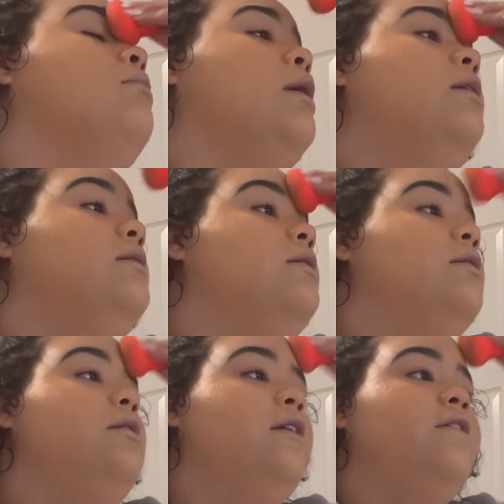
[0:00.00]
It
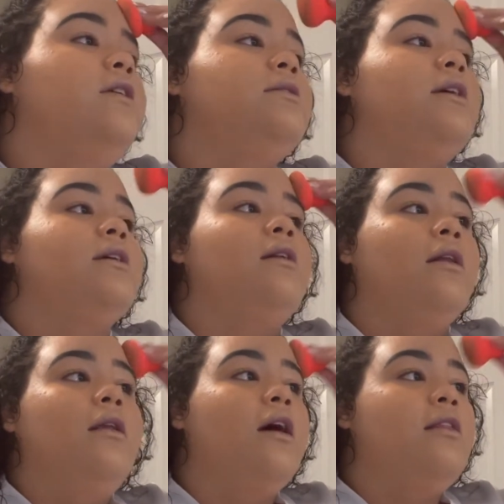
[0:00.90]
literally feels like
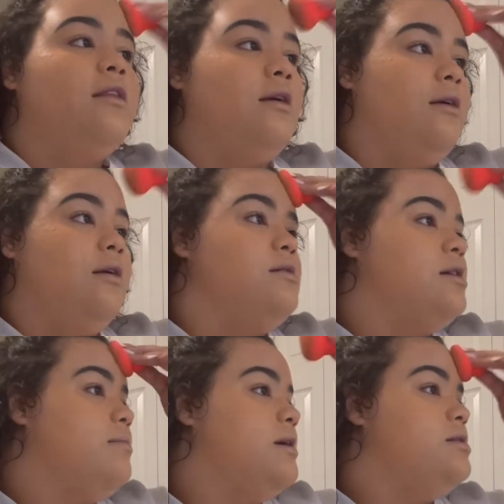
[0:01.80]
nothing is
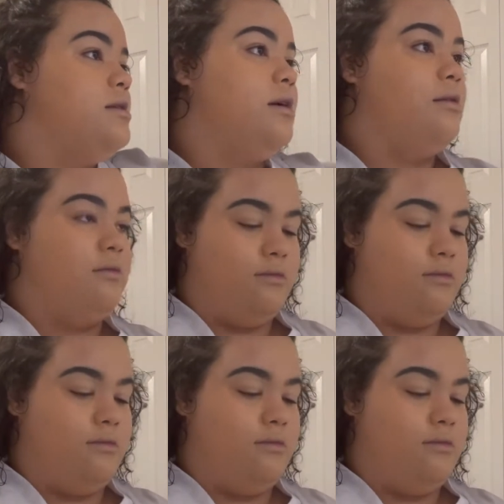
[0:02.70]
on my skin.